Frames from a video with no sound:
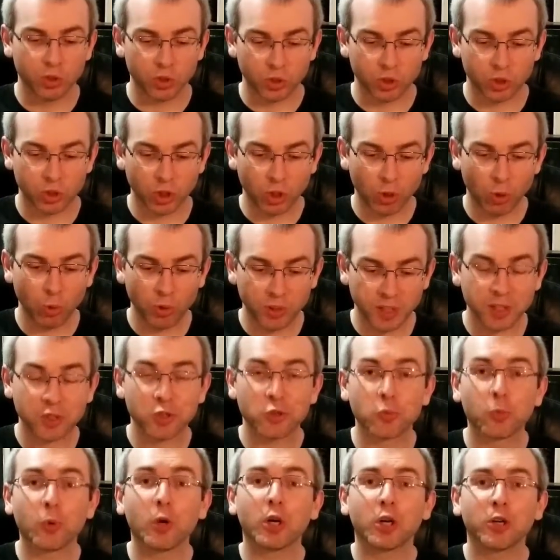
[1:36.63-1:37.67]
So
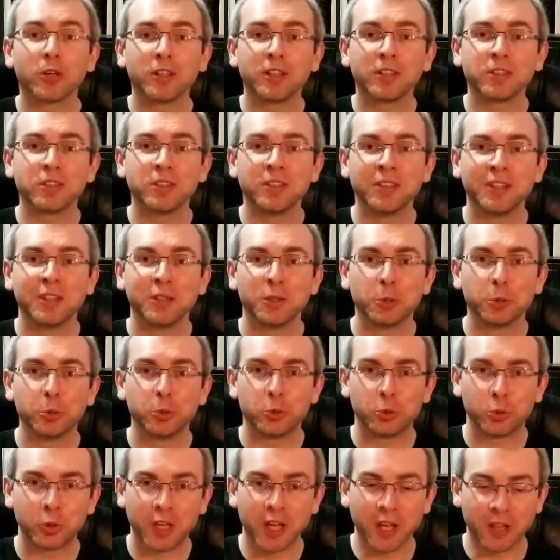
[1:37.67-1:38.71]
let's work on it
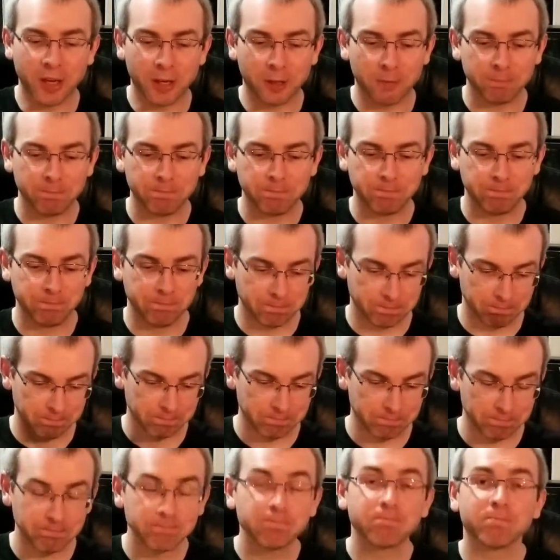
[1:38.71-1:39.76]
together.
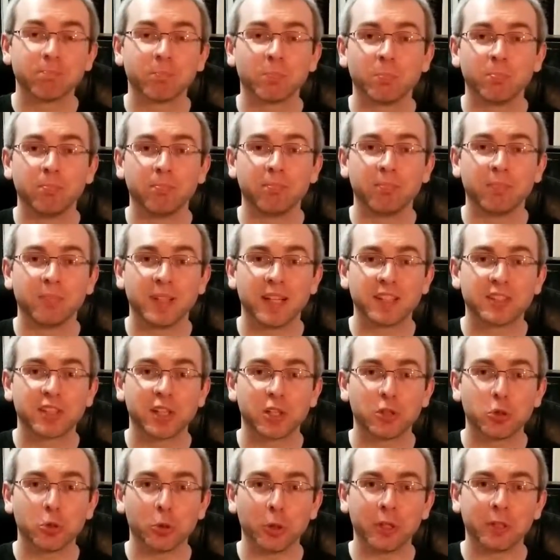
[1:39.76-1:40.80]
Let's
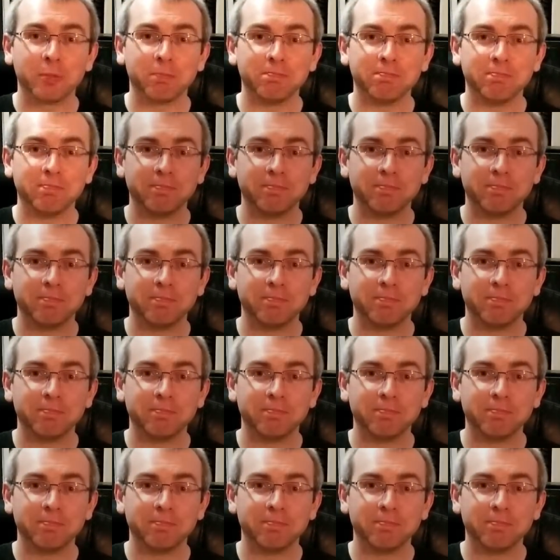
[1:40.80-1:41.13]
get to it.